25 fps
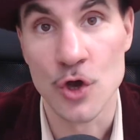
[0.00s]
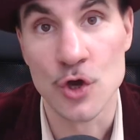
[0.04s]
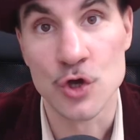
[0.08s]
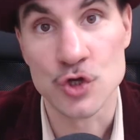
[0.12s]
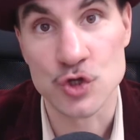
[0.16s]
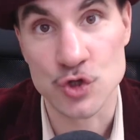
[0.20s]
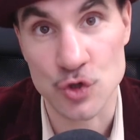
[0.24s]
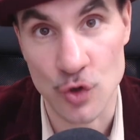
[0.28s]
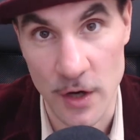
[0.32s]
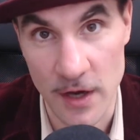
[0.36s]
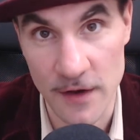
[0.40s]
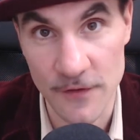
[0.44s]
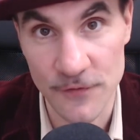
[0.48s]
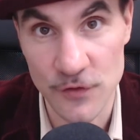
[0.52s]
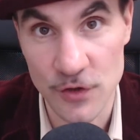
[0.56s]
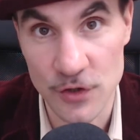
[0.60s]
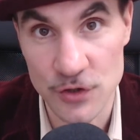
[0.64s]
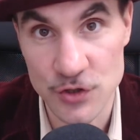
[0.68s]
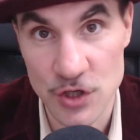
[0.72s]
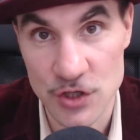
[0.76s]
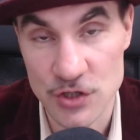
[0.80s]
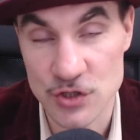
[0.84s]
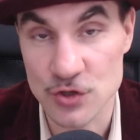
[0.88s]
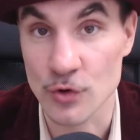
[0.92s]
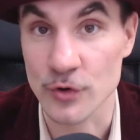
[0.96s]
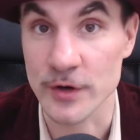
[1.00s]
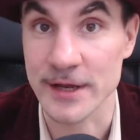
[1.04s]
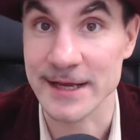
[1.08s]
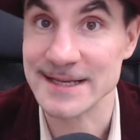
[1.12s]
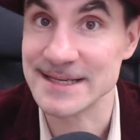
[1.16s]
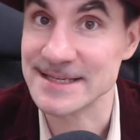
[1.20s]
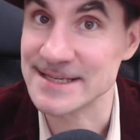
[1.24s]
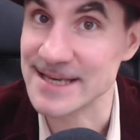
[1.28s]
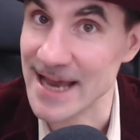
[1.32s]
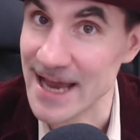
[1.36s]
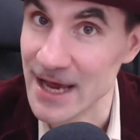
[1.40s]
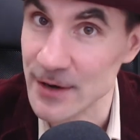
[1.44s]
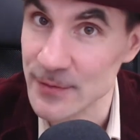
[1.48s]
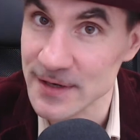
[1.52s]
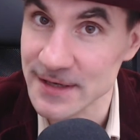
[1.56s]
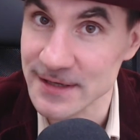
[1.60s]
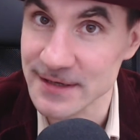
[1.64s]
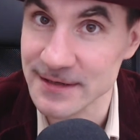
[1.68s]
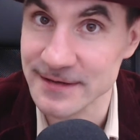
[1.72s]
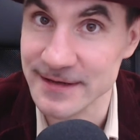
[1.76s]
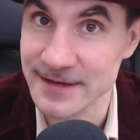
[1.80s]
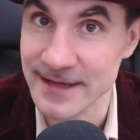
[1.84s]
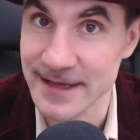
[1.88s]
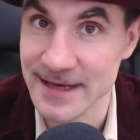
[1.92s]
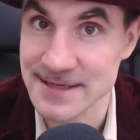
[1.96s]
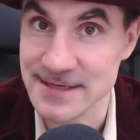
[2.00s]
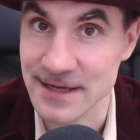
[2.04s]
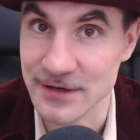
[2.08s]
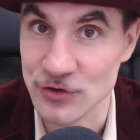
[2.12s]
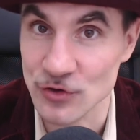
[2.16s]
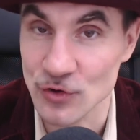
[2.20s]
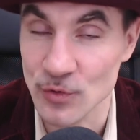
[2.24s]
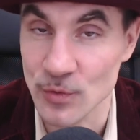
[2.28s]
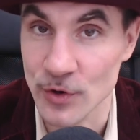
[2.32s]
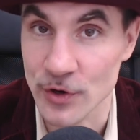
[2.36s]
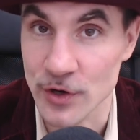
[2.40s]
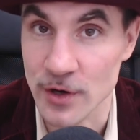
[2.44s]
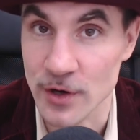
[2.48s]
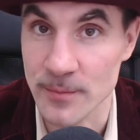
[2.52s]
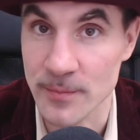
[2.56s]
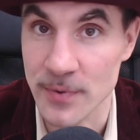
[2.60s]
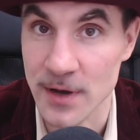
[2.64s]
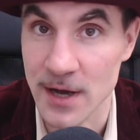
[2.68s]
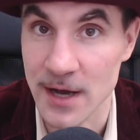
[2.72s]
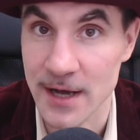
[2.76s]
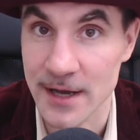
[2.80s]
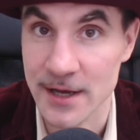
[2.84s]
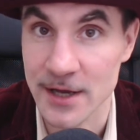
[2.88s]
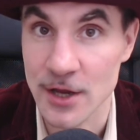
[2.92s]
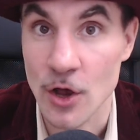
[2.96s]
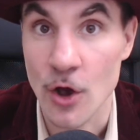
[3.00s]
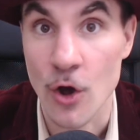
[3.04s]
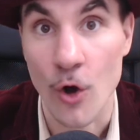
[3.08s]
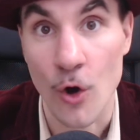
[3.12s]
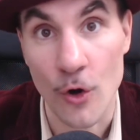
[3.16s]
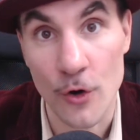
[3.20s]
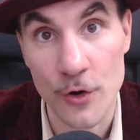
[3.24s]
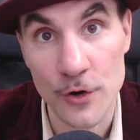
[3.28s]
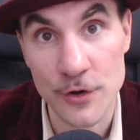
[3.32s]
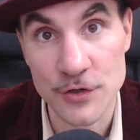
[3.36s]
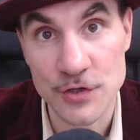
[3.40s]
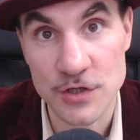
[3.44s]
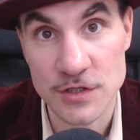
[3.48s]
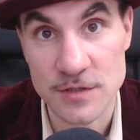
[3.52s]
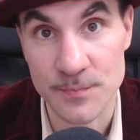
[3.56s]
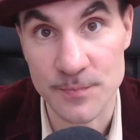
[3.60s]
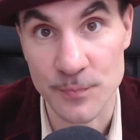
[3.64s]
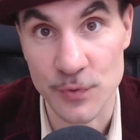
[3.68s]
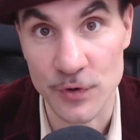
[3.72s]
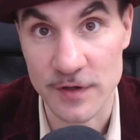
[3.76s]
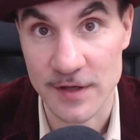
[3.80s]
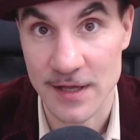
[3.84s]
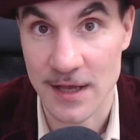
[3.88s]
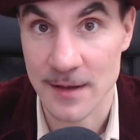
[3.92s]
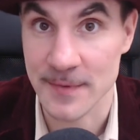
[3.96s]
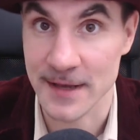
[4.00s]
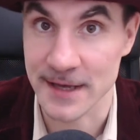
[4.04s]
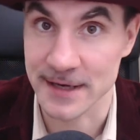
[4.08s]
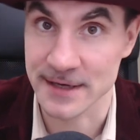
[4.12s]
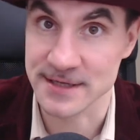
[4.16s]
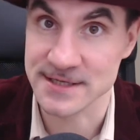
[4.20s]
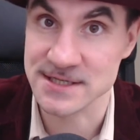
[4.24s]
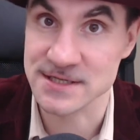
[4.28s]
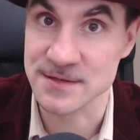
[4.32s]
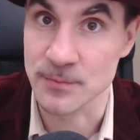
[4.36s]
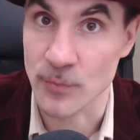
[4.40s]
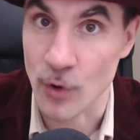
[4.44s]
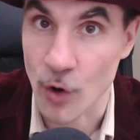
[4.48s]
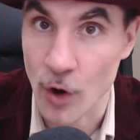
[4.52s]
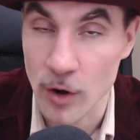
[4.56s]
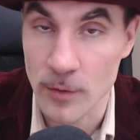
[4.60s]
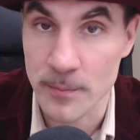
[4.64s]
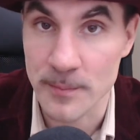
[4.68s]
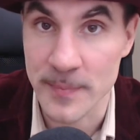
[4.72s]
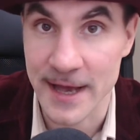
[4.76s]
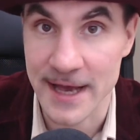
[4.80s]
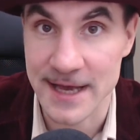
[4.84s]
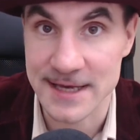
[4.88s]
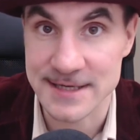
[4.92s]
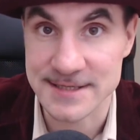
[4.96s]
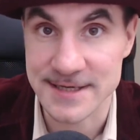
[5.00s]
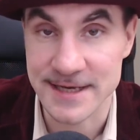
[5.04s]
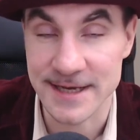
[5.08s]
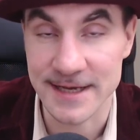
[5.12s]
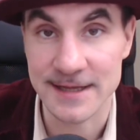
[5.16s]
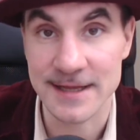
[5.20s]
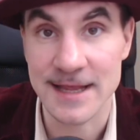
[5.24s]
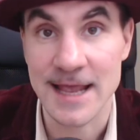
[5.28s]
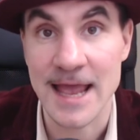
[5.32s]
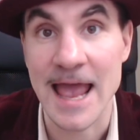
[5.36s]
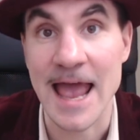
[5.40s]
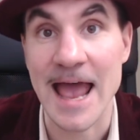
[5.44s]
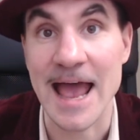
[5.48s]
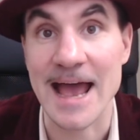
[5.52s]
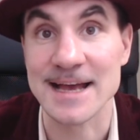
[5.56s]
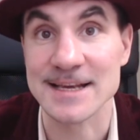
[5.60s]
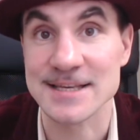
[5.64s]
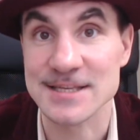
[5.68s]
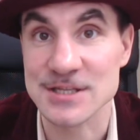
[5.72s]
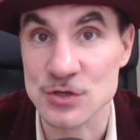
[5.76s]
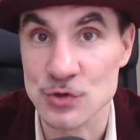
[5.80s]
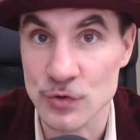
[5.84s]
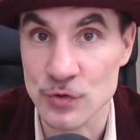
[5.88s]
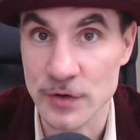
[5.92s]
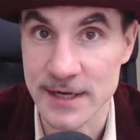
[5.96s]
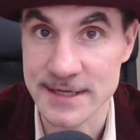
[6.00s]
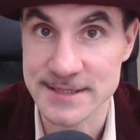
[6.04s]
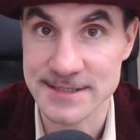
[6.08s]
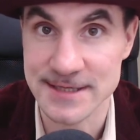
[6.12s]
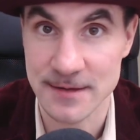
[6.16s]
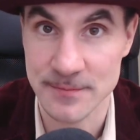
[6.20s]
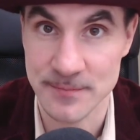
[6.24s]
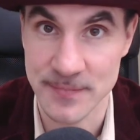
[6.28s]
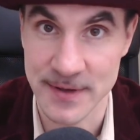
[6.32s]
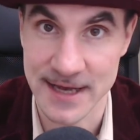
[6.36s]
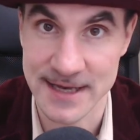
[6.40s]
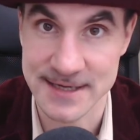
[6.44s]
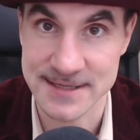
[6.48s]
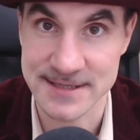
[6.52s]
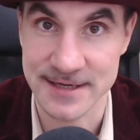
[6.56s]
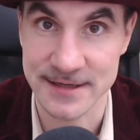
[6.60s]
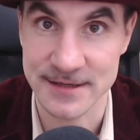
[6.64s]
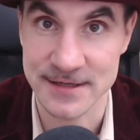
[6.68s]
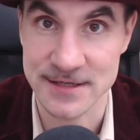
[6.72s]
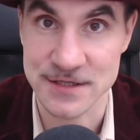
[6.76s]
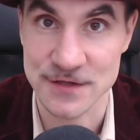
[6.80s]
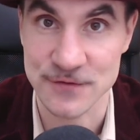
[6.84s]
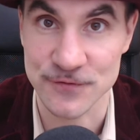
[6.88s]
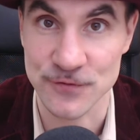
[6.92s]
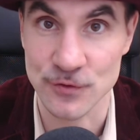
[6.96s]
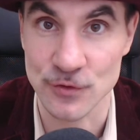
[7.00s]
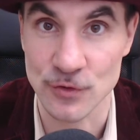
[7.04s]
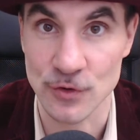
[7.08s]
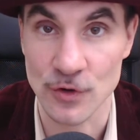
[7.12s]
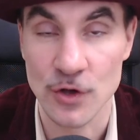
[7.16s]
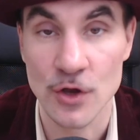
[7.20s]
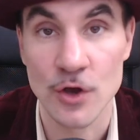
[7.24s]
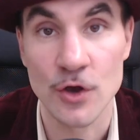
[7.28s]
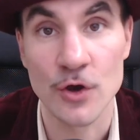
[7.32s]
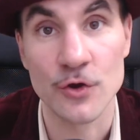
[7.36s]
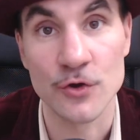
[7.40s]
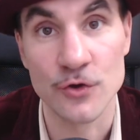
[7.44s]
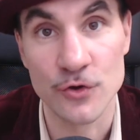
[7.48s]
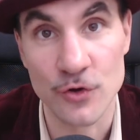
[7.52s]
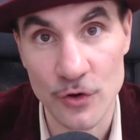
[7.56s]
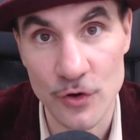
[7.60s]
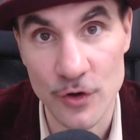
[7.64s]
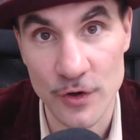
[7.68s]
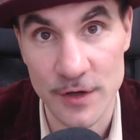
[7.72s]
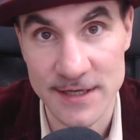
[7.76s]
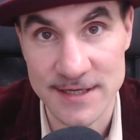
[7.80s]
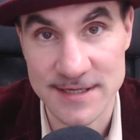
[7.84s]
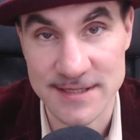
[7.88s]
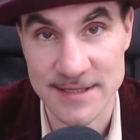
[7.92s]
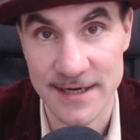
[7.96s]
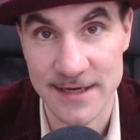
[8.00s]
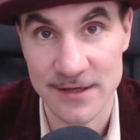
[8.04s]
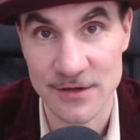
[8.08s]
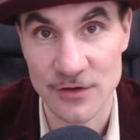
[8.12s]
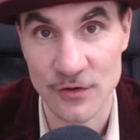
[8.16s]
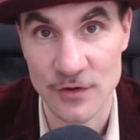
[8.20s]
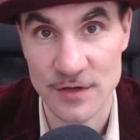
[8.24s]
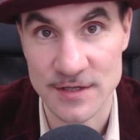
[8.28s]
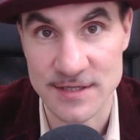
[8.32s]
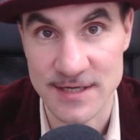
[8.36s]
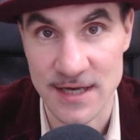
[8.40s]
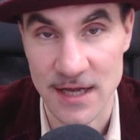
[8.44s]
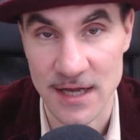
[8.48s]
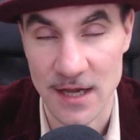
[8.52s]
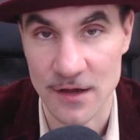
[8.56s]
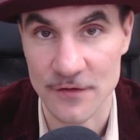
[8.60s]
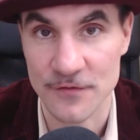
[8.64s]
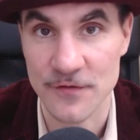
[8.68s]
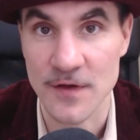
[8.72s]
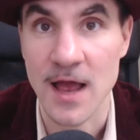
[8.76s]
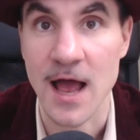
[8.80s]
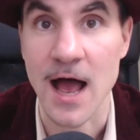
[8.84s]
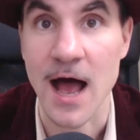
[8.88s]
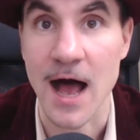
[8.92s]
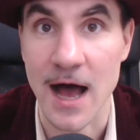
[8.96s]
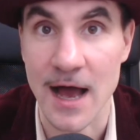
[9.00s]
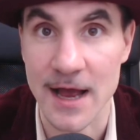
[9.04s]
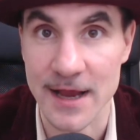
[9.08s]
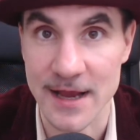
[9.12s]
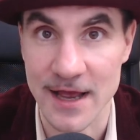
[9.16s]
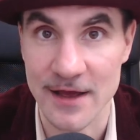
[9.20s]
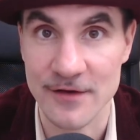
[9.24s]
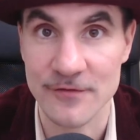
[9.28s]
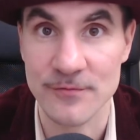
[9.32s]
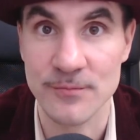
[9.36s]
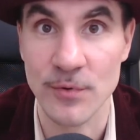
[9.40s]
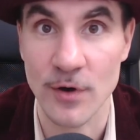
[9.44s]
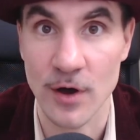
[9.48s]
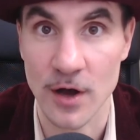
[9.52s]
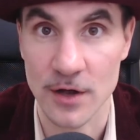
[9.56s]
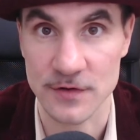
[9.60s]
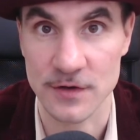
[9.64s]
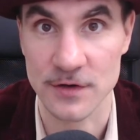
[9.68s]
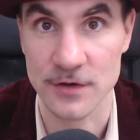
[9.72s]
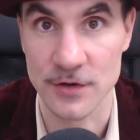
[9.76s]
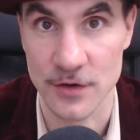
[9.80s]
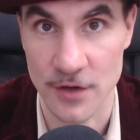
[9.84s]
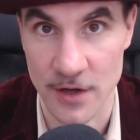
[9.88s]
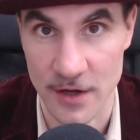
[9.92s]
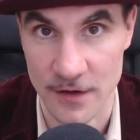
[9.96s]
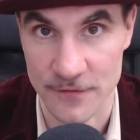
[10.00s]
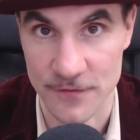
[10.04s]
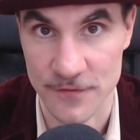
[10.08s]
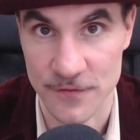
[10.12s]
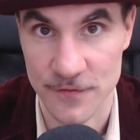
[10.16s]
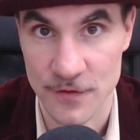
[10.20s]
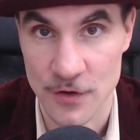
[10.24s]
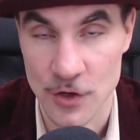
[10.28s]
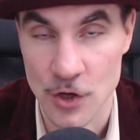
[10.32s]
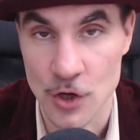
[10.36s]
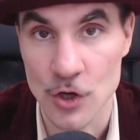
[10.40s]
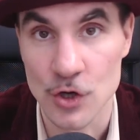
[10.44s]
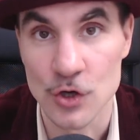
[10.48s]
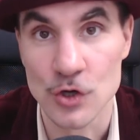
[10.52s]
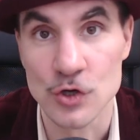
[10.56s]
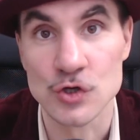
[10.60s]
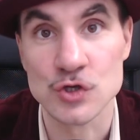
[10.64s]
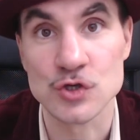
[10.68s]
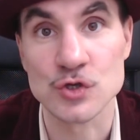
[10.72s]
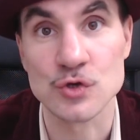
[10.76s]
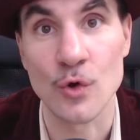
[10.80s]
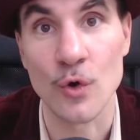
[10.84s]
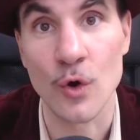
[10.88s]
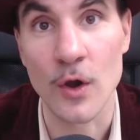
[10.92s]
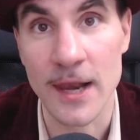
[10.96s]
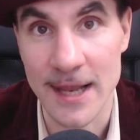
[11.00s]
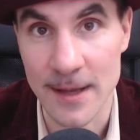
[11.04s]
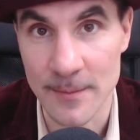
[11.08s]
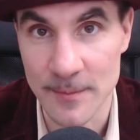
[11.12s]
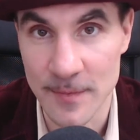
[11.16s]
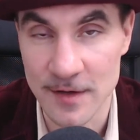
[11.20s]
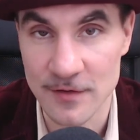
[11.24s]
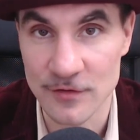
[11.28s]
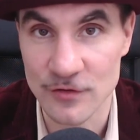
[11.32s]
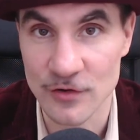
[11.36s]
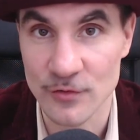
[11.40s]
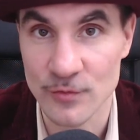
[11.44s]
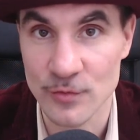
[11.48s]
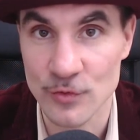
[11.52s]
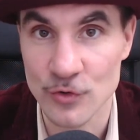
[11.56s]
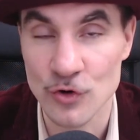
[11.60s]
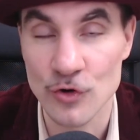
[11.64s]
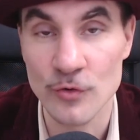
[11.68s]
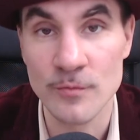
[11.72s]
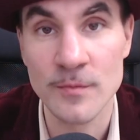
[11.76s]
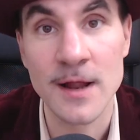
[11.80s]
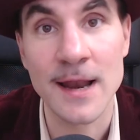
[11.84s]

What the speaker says: So if you're just gonna carry the things that you wanna buy, or you just put them in a small basket, as soon as that basket is full, you're gonna say to yourself, I have bought enough. So limit the room,